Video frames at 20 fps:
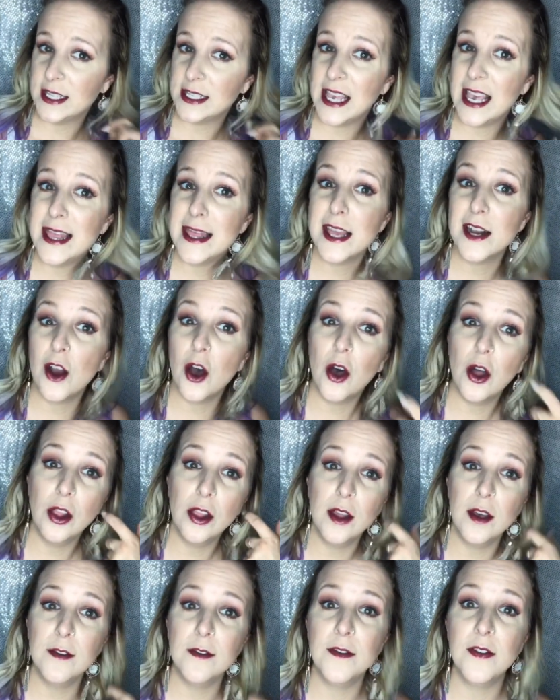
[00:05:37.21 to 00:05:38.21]
and then all
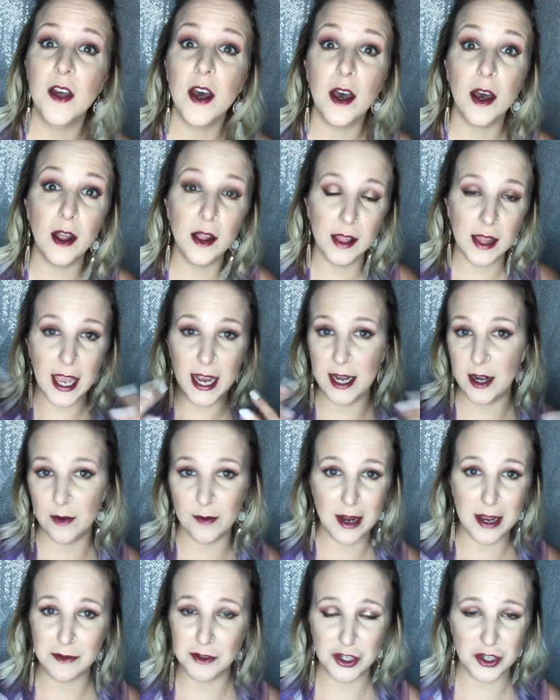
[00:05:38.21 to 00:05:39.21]
of the light
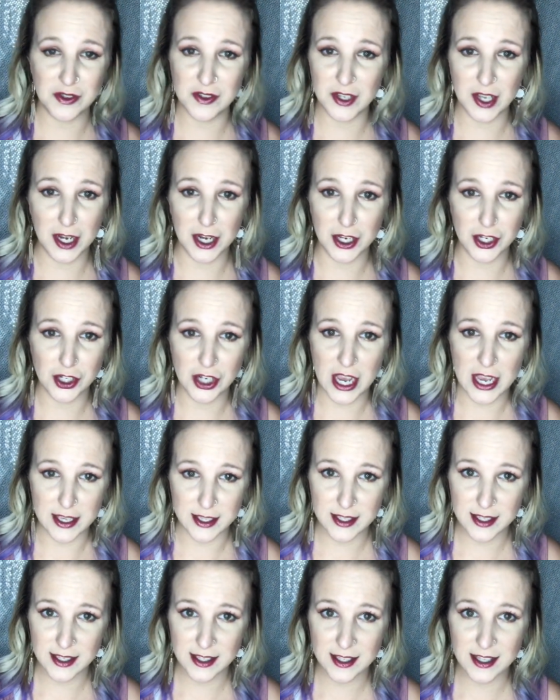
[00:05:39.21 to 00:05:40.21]
around you is going to adjust.